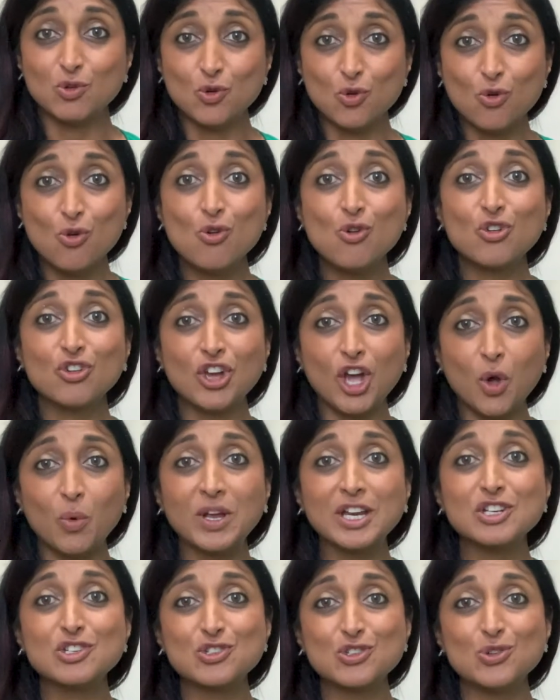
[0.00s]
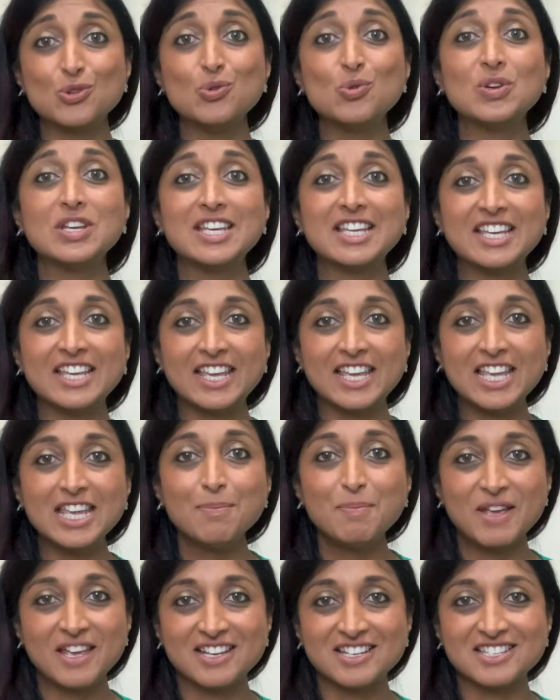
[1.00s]
You're going to
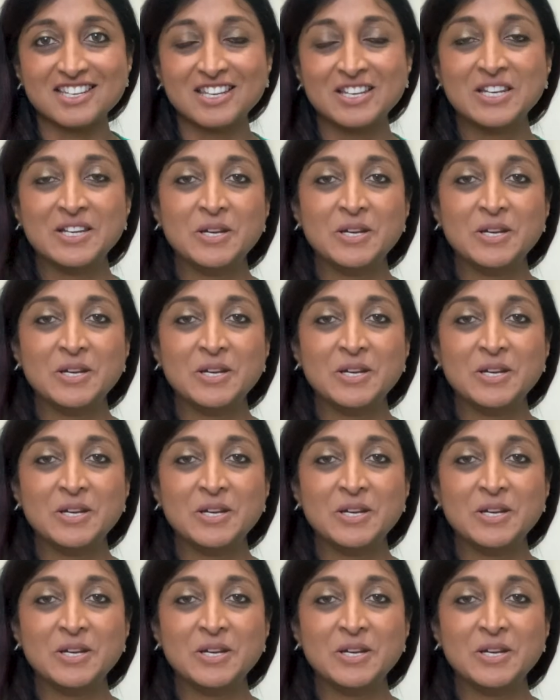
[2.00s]
keep it.